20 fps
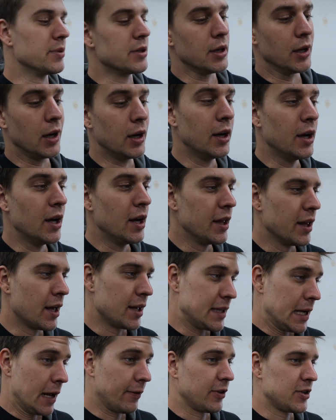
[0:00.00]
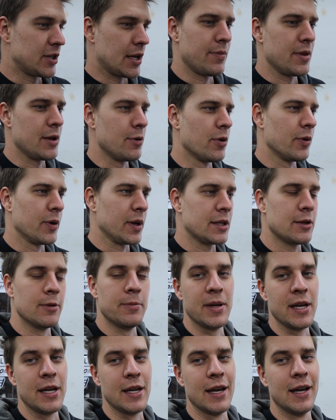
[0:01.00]
So that's definitely something you want to
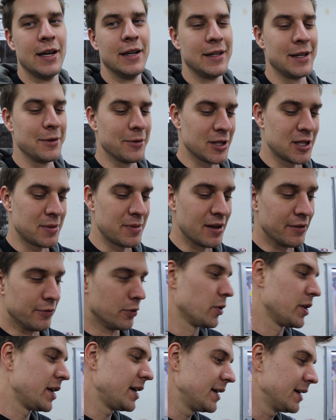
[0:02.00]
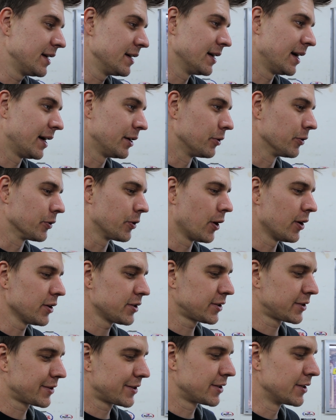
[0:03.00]
be avoiding at all
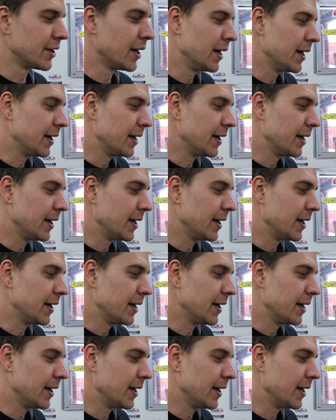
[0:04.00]
costs.